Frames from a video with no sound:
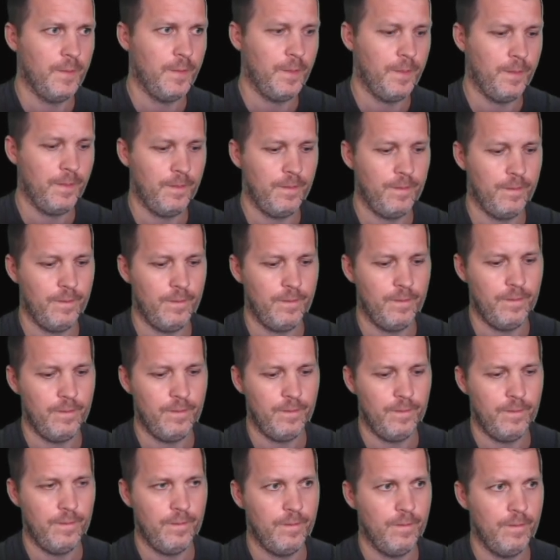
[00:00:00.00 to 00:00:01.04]

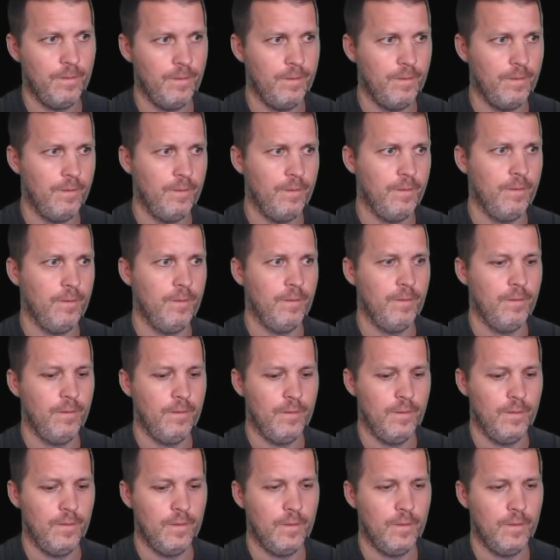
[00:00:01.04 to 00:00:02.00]
(silence)